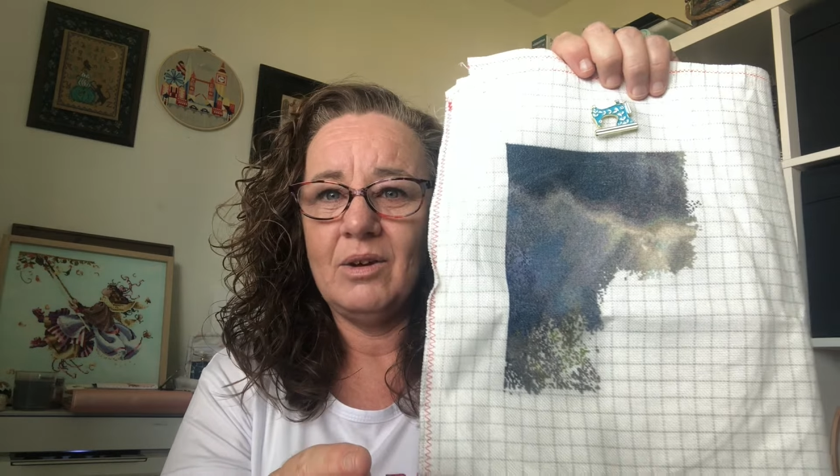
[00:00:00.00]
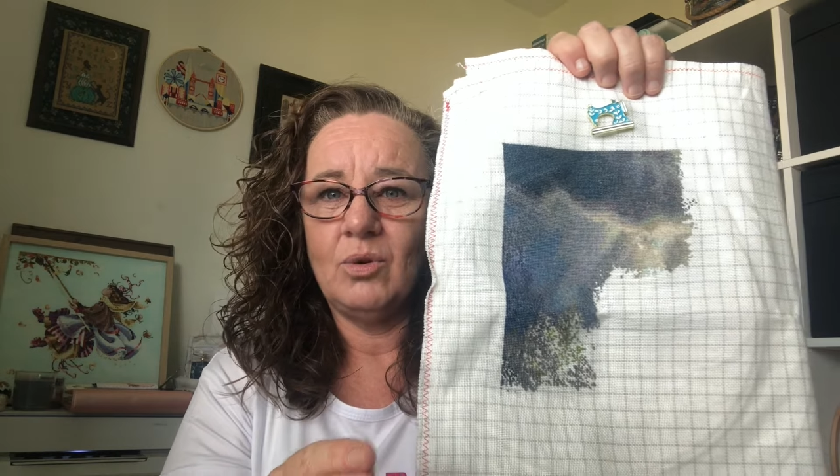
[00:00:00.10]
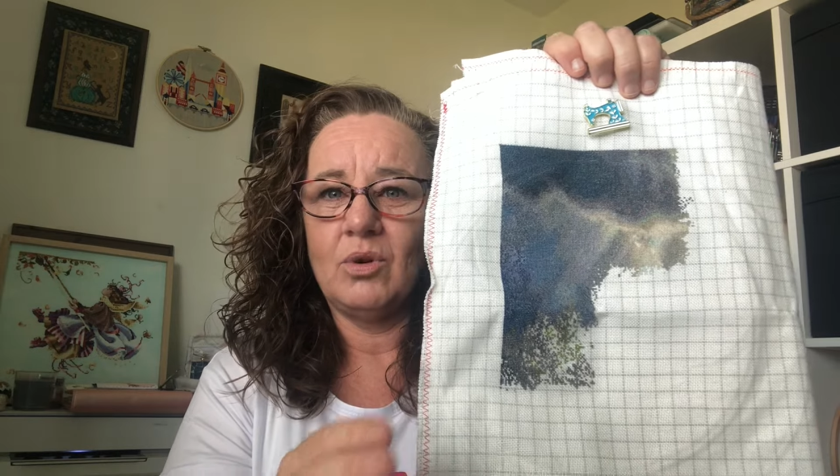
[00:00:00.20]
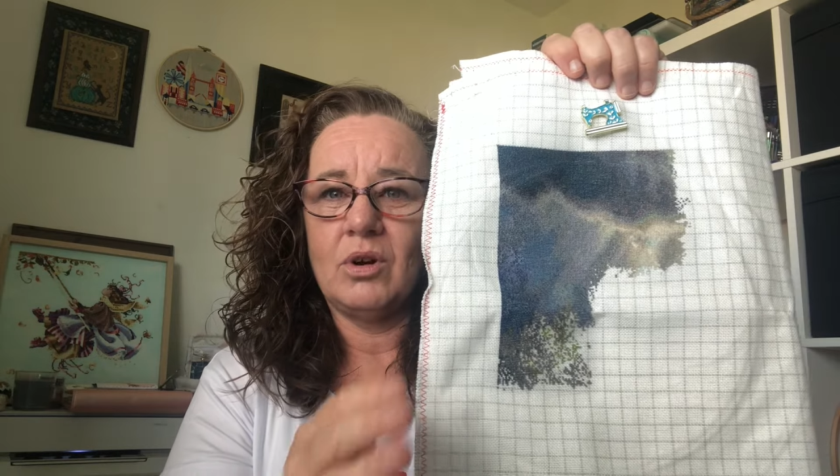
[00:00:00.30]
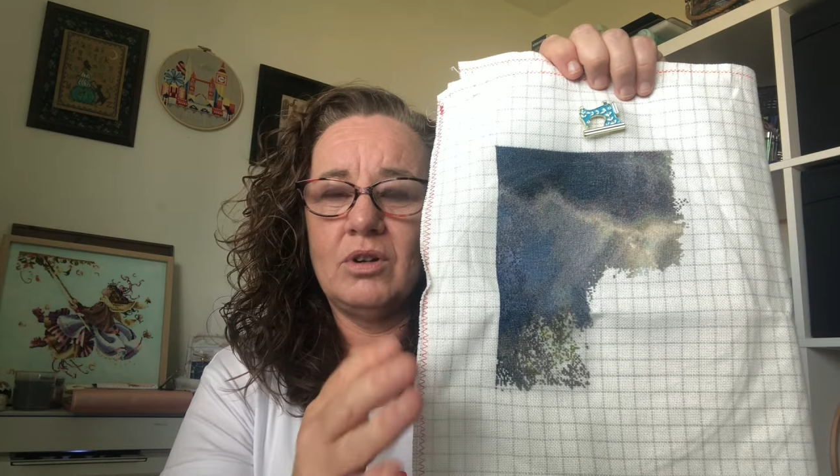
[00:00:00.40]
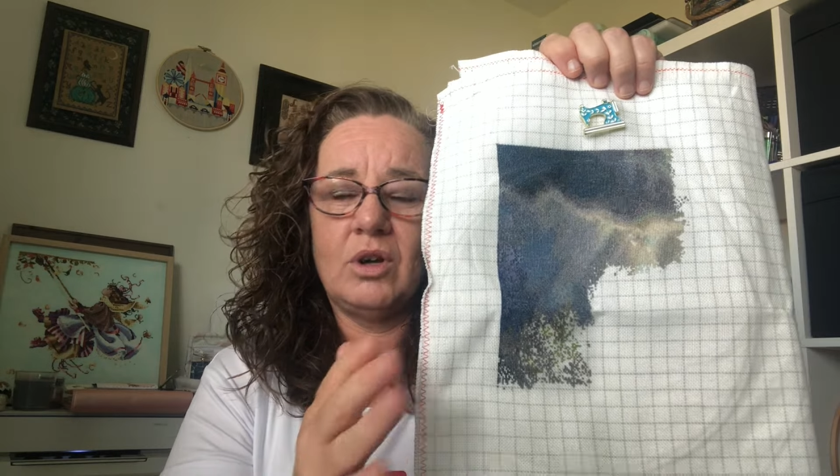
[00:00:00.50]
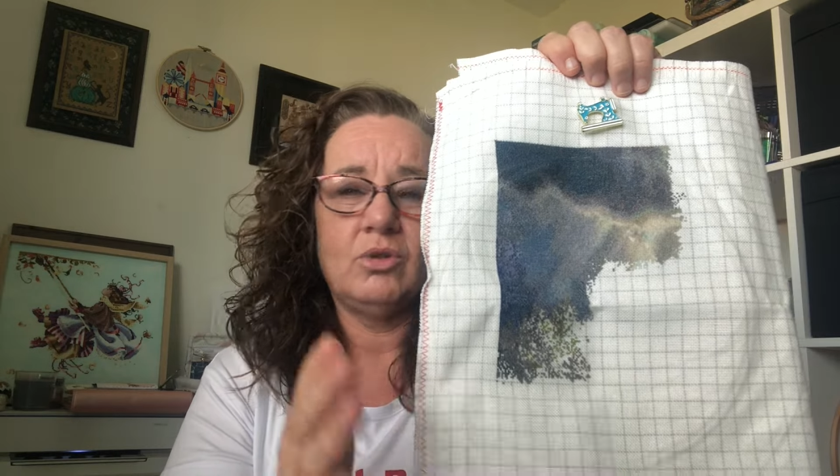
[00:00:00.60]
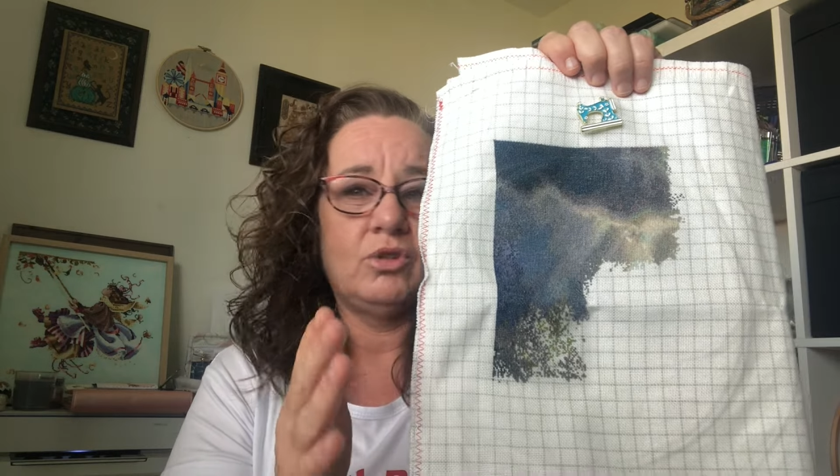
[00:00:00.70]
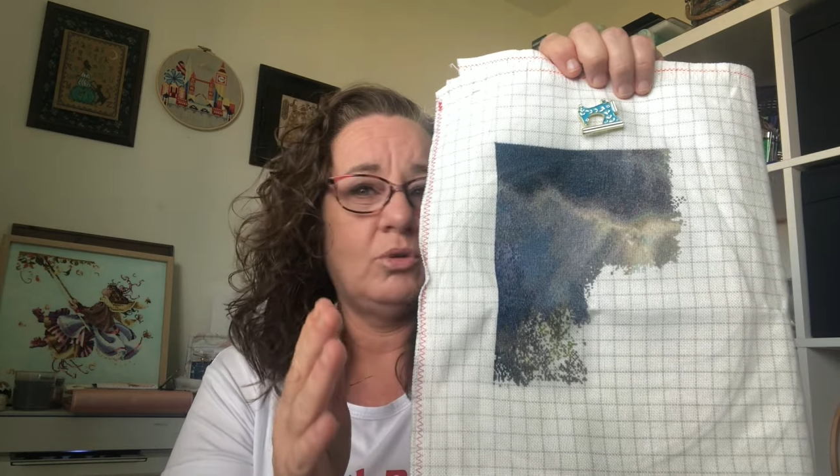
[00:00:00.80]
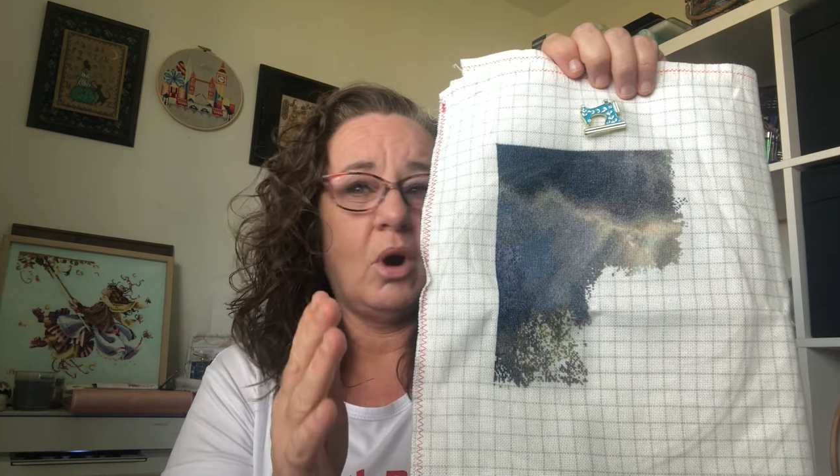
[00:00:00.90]
or don't
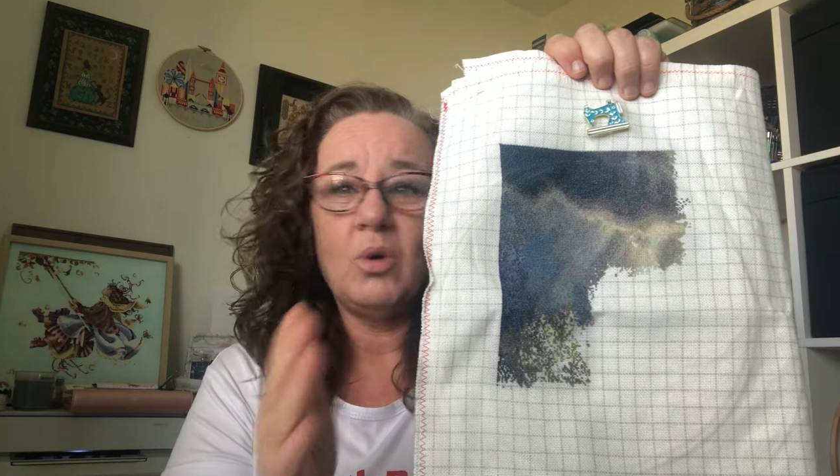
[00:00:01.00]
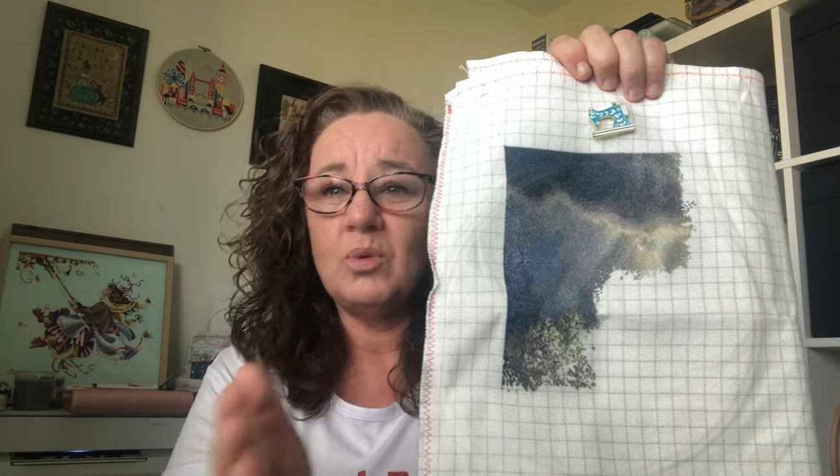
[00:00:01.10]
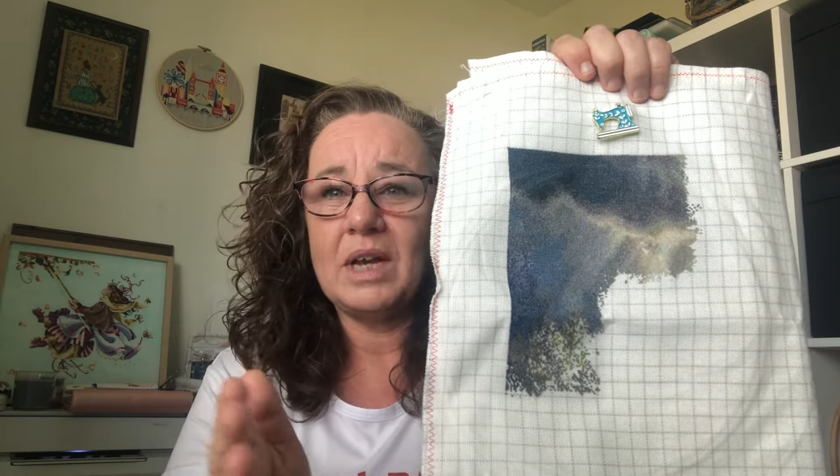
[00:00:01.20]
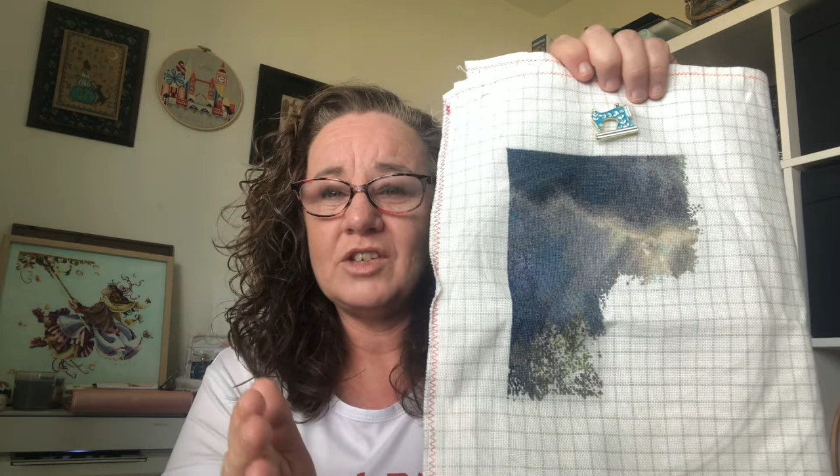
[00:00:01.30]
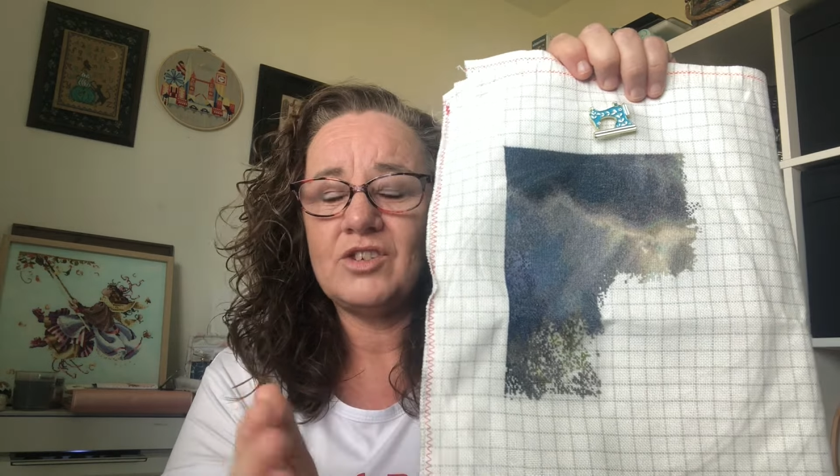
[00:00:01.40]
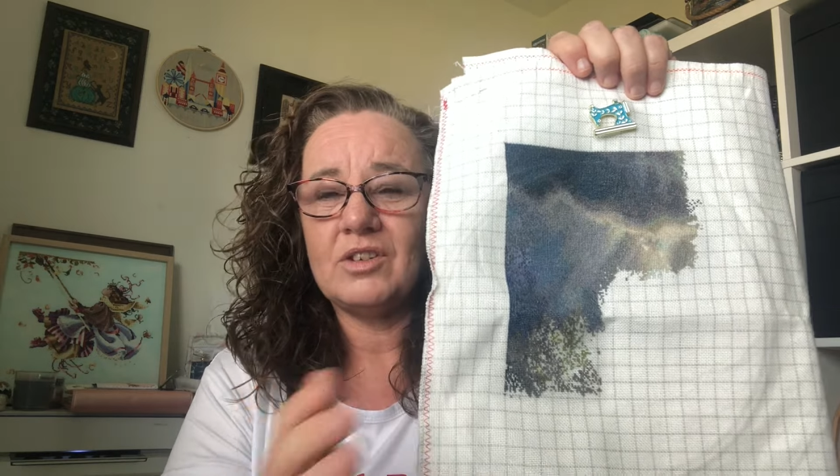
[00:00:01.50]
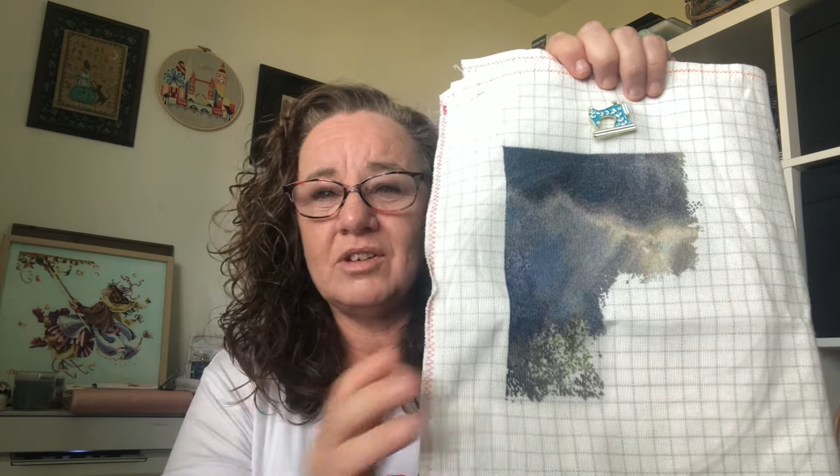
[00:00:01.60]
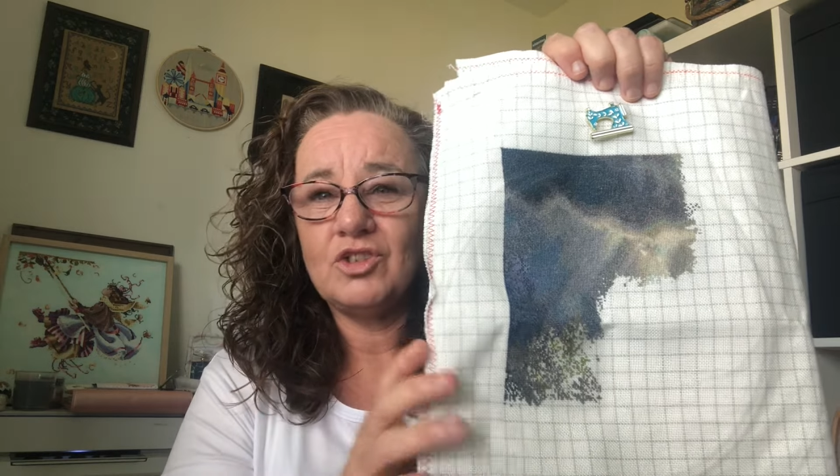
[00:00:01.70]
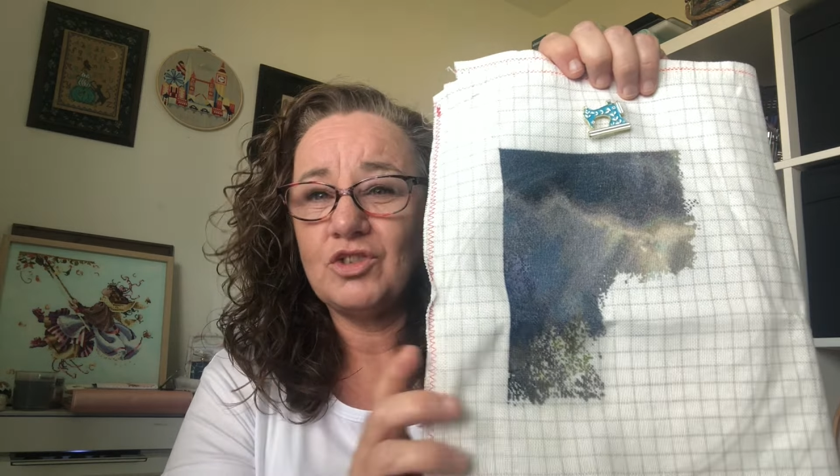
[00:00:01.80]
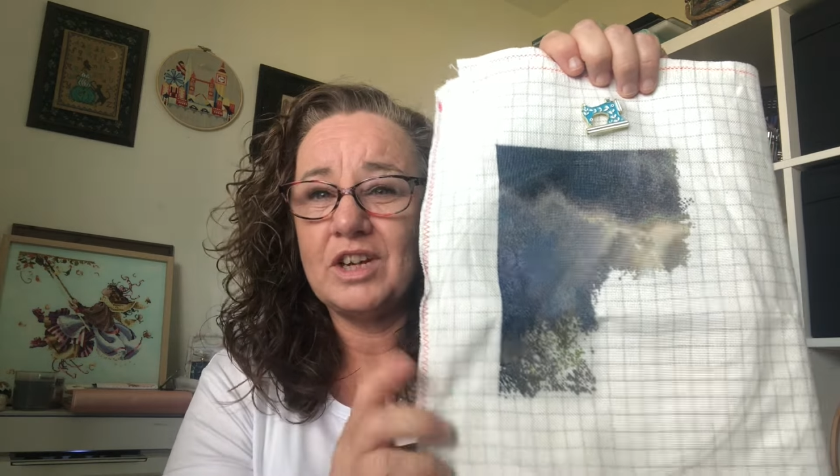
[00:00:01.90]
do always
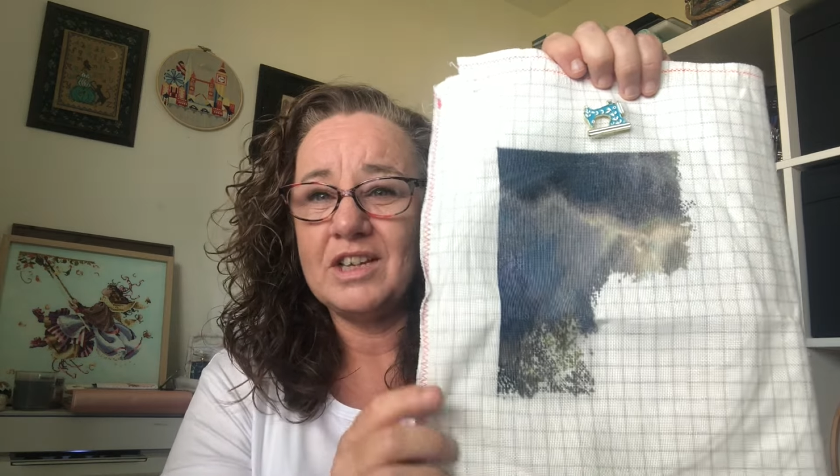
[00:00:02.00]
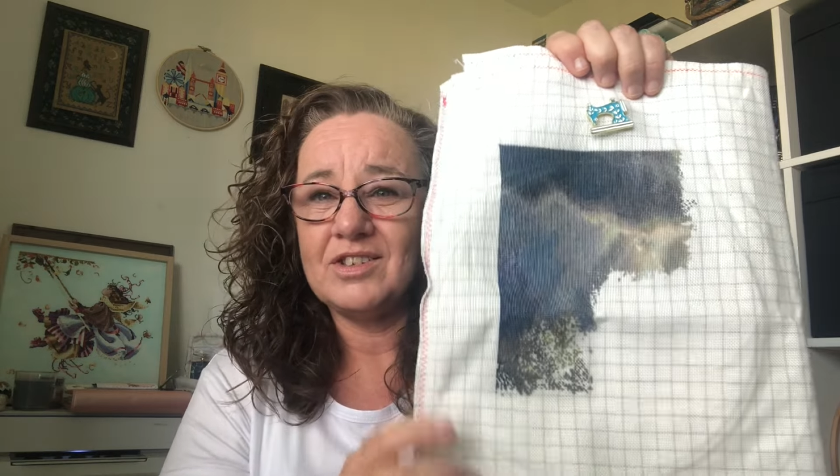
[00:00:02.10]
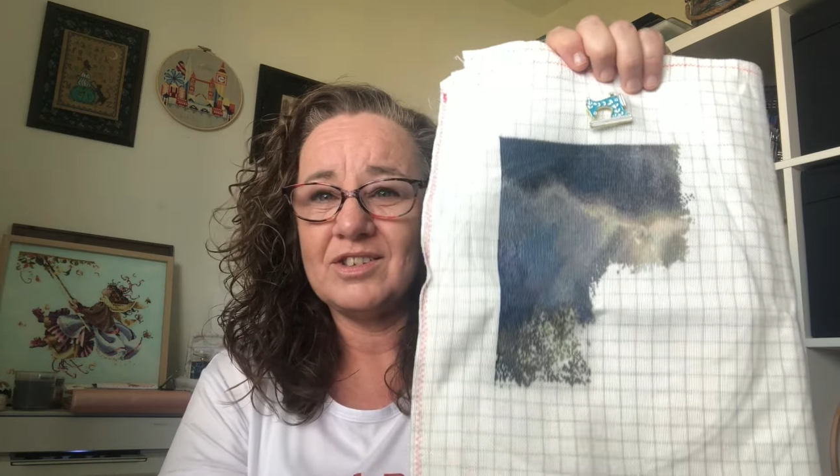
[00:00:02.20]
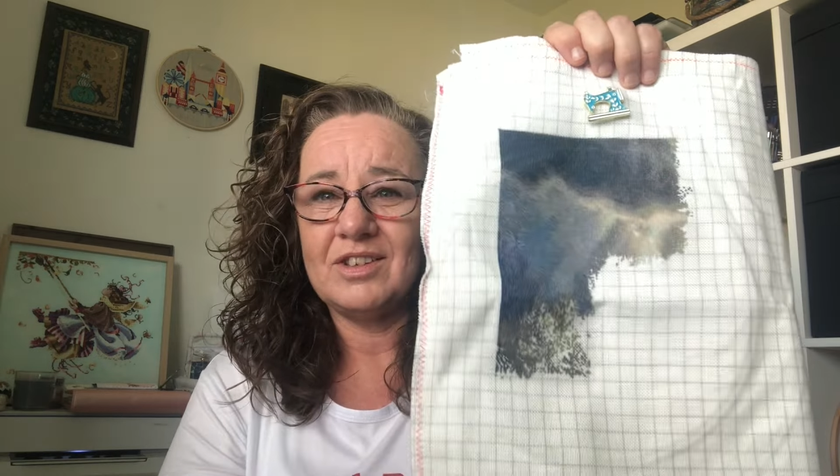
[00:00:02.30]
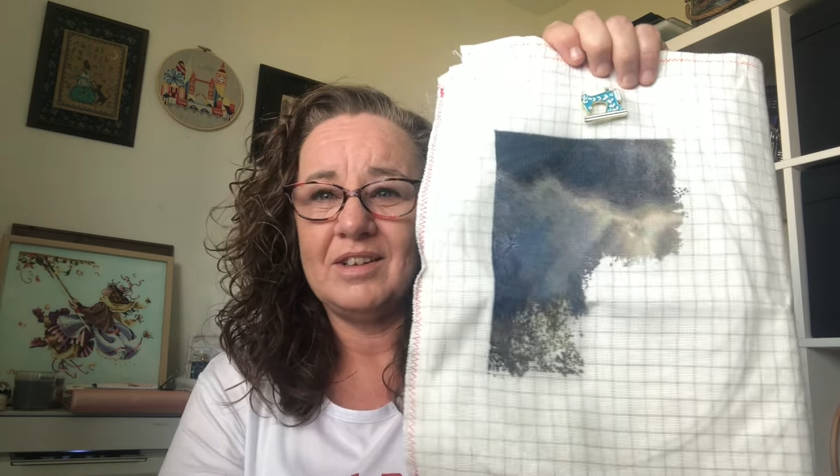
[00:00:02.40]
trees.